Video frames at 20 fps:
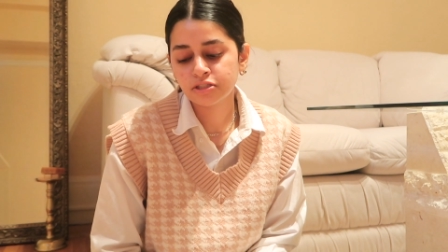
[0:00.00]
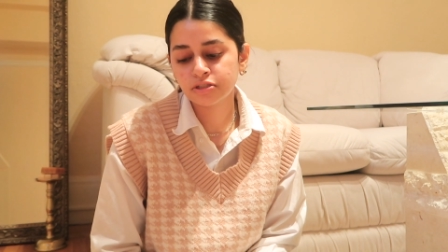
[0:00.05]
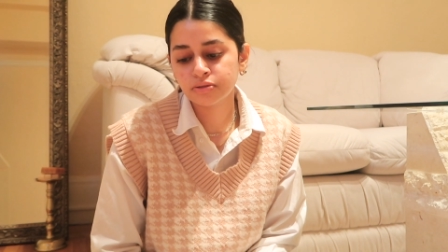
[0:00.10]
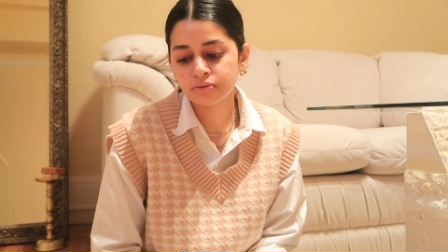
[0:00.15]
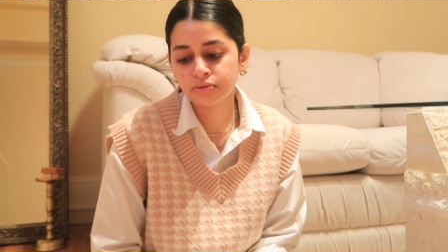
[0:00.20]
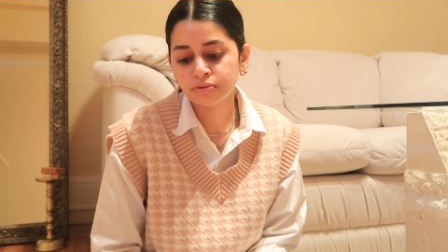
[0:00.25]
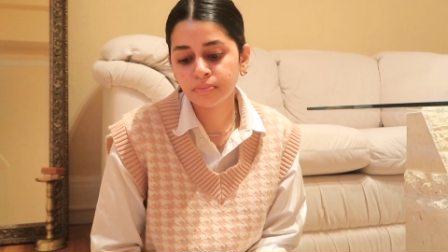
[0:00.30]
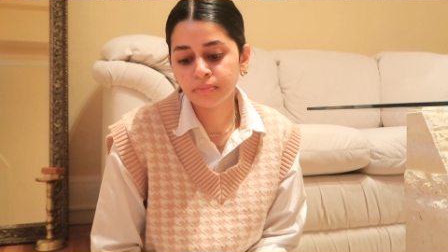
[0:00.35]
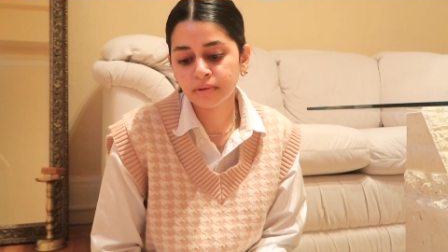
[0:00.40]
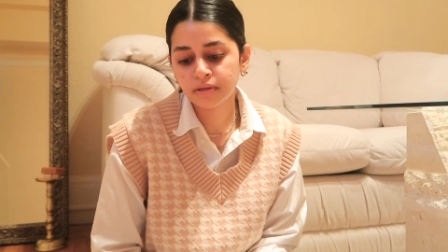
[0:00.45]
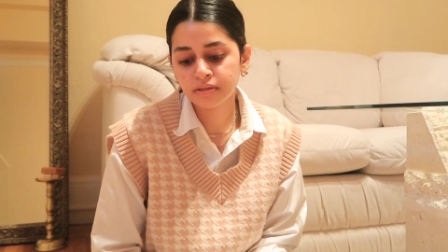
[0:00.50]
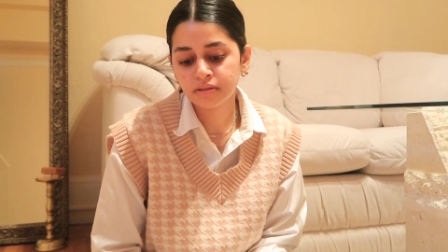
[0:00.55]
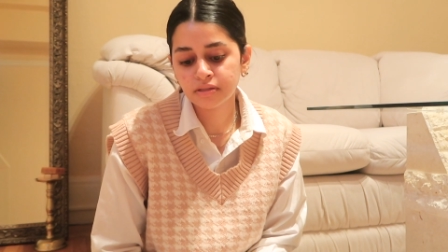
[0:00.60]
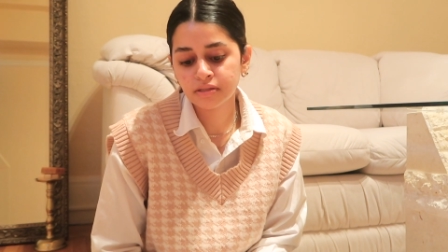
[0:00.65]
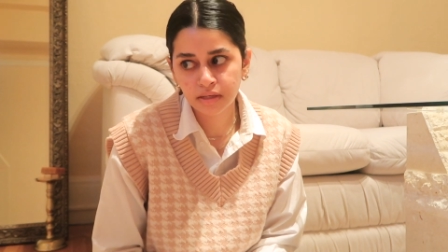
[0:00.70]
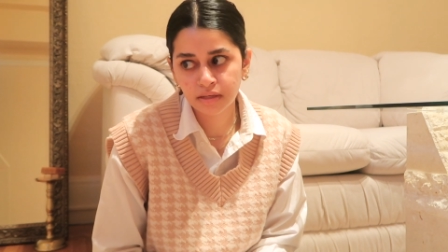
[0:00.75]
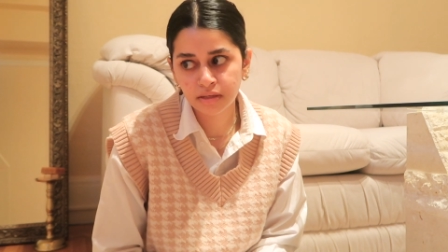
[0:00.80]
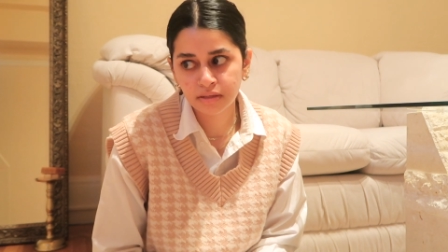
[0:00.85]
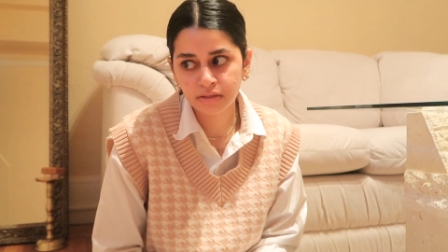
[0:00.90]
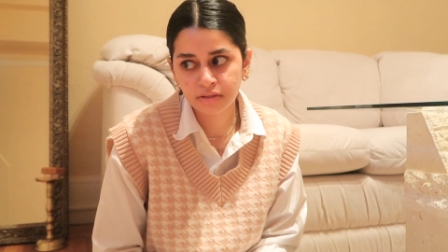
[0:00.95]
two month,
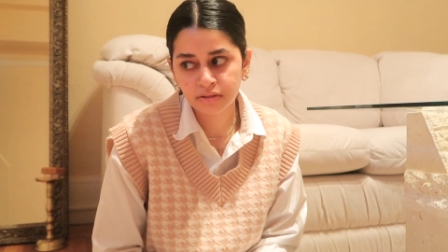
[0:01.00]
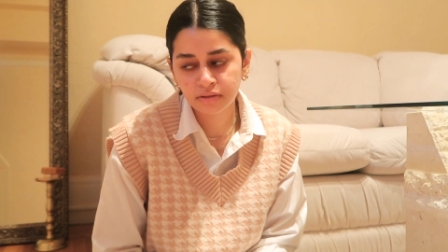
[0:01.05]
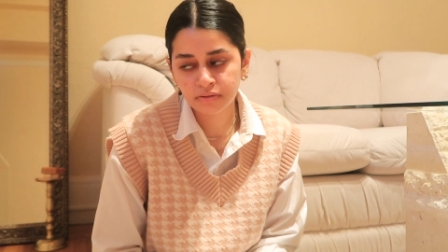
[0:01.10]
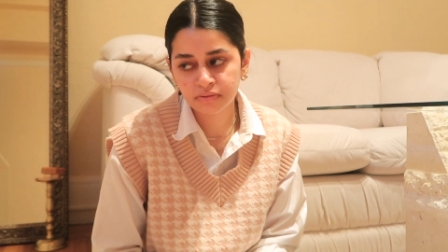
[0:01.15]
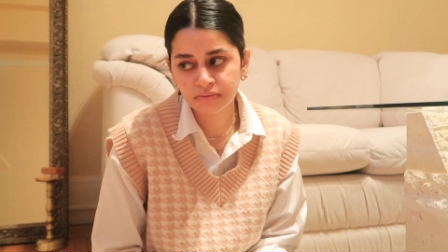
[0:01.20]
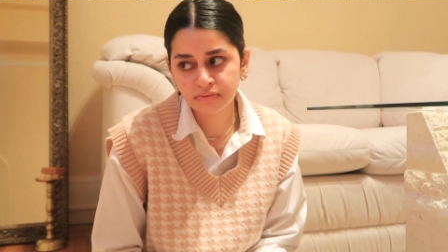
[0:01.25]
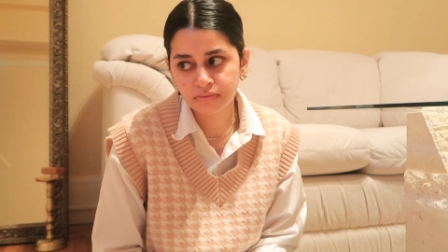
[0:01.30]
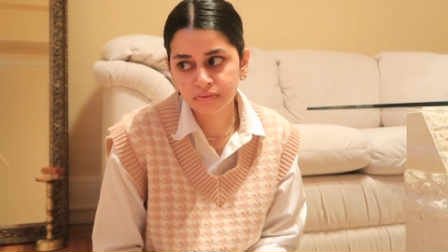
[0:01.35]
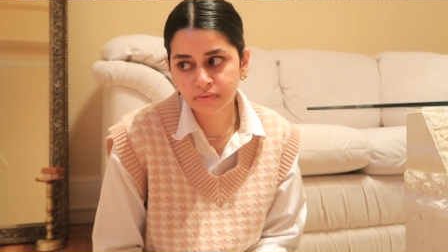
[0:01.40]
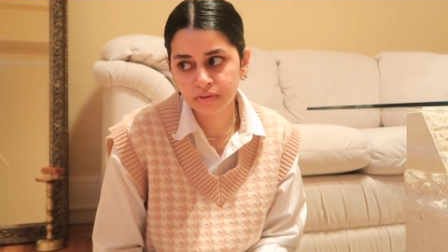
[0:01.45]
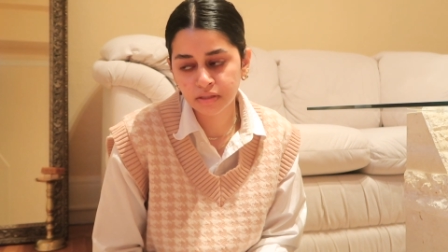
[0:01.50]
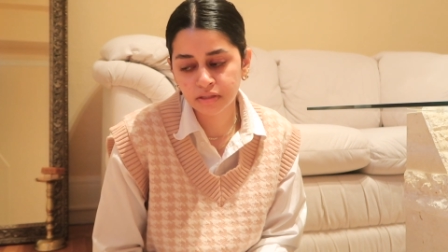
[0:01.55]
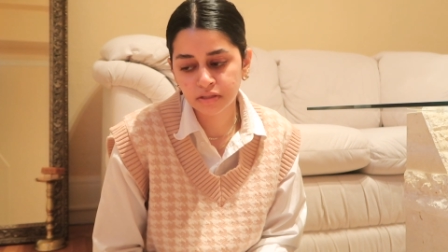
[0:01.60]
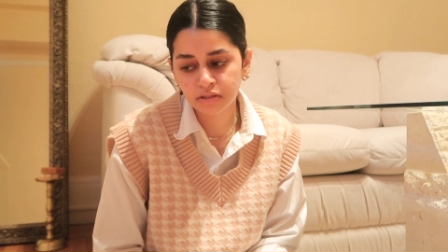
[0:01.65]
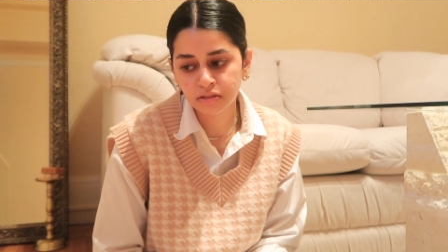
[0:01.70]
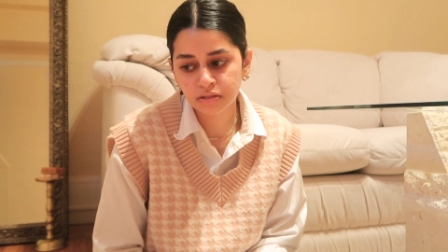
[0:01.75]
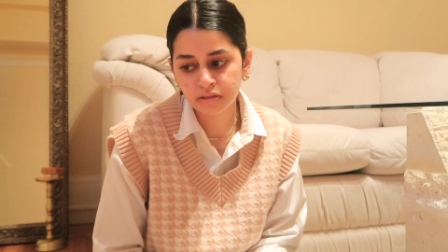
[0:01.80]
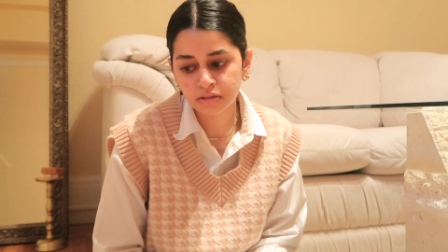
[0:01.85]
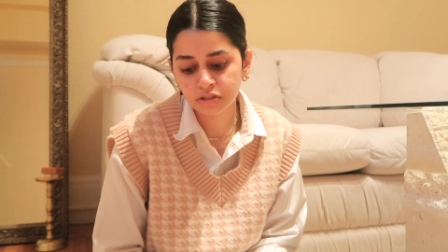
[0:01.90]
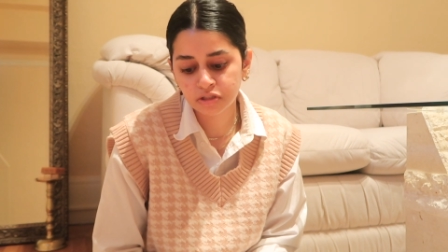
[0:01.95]
end of
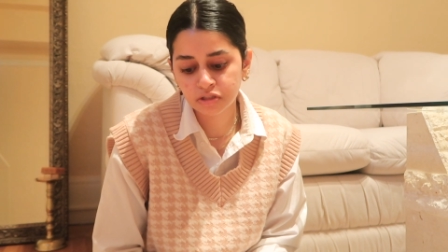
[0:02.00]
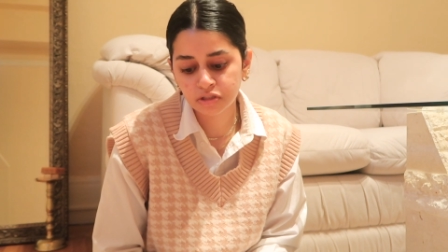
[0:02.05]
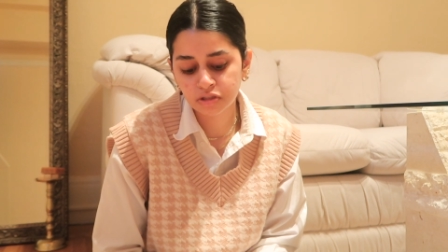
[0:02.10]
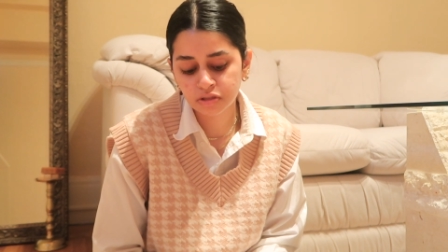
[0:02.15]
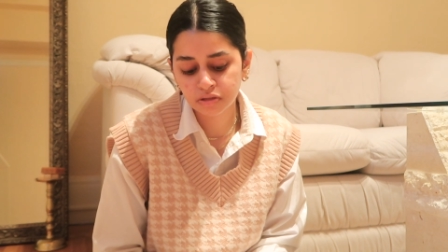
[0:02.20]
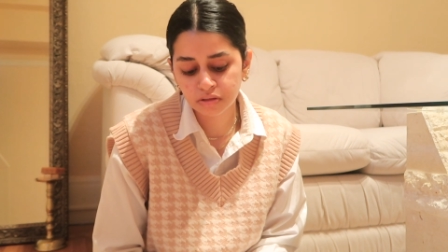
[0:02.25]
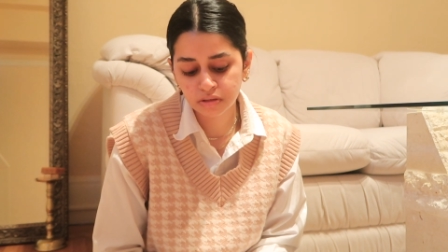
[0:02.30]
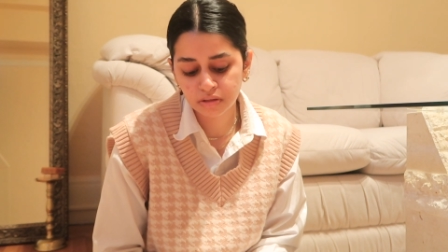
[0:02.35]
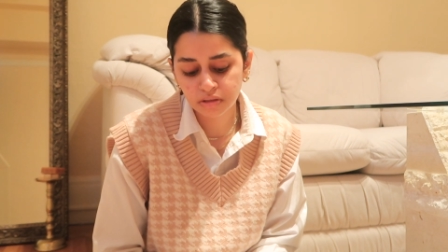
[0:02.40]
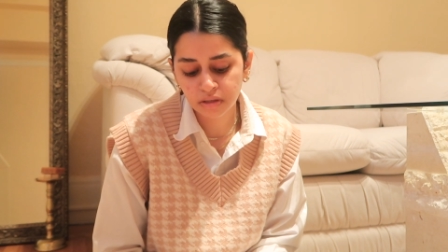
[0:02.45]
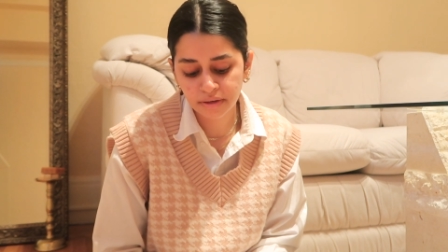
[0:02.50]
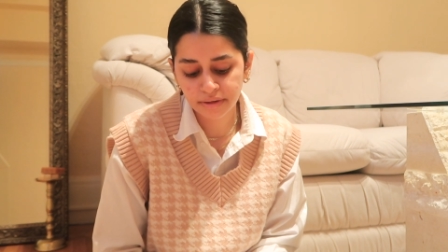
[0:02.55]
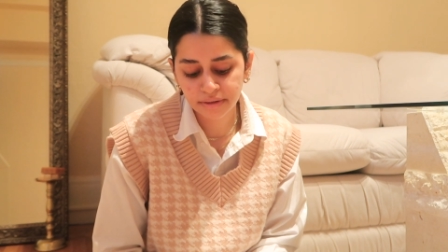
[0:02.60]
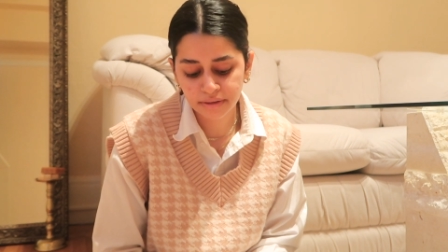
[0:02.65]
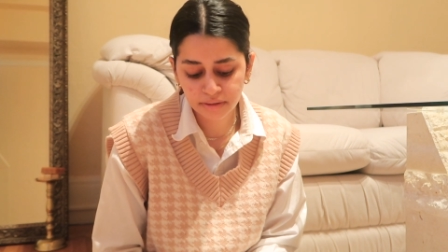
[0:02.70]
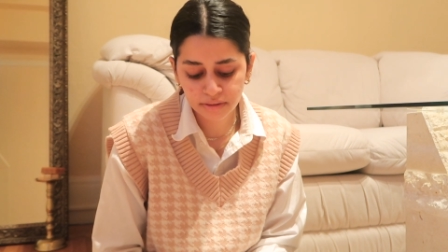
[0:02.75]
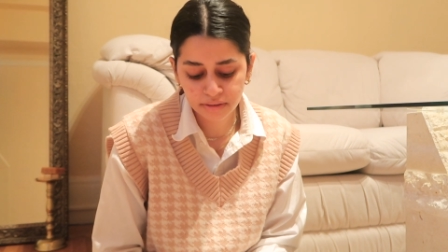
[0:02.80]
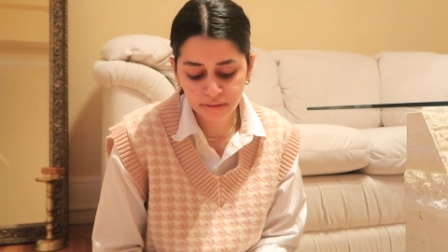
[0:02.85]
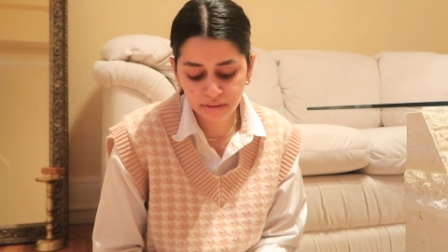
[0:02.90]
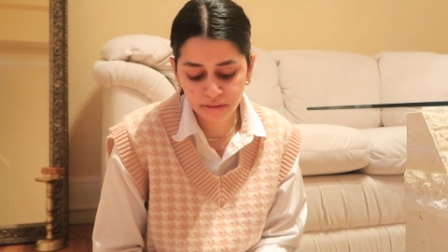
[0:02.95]
like
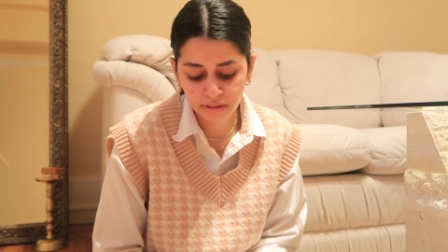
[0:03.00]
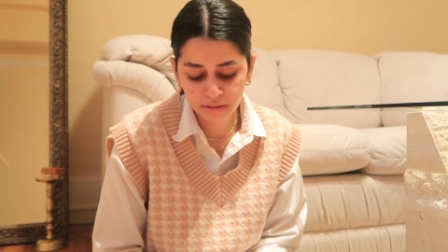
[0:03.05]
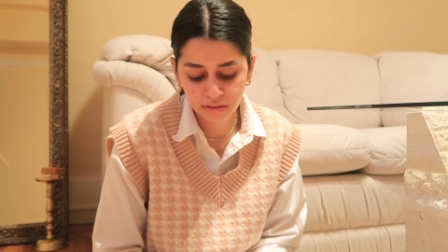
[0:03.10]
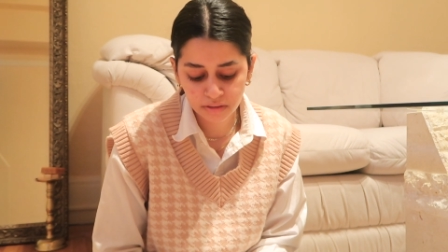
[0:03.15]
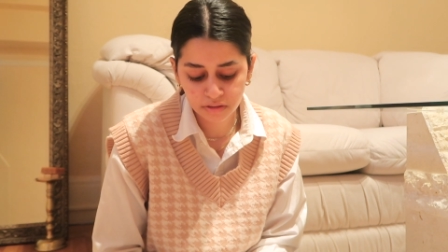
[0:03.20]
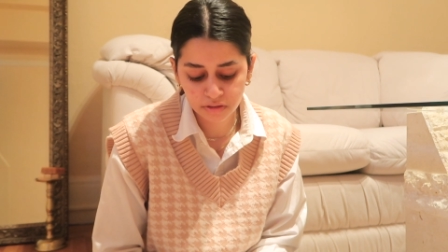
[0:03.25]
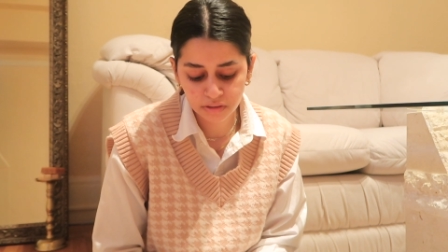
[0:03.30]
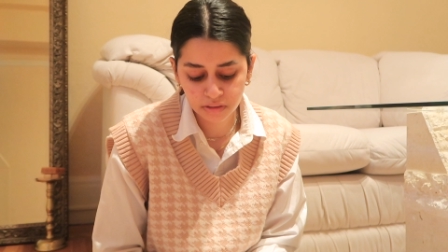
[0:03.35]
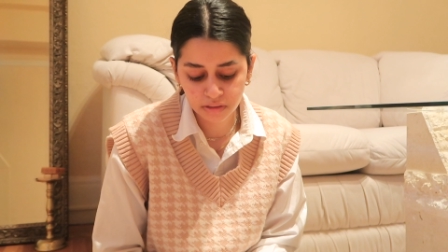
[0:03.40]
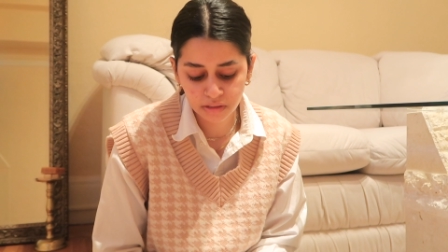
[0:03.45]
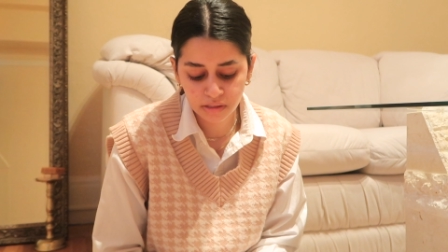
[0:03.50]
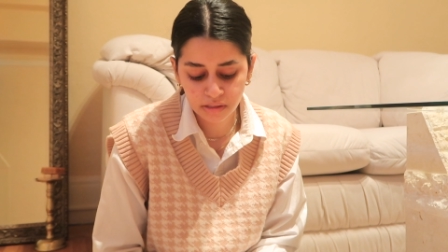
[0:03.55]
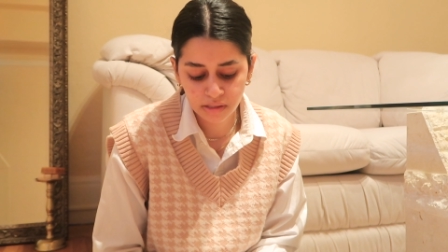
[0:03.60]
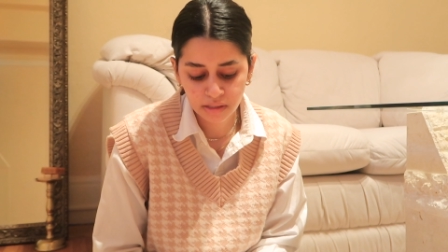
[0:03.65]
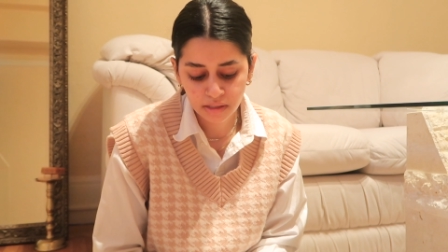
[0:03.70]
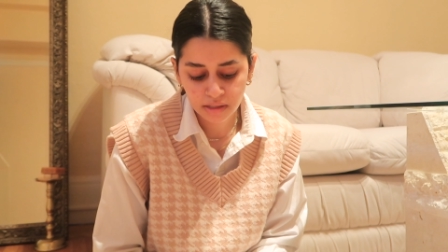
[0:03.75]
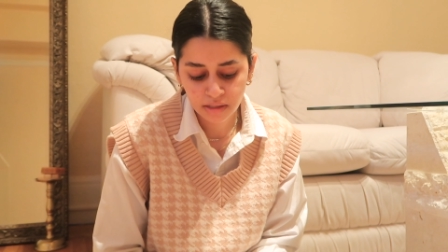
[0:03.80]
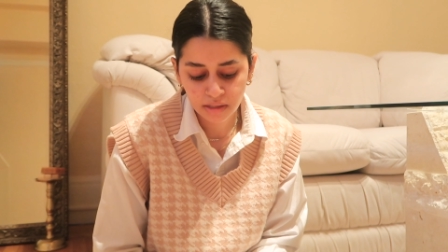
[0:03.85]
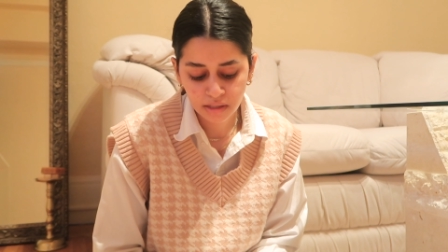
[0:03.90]
July, like literally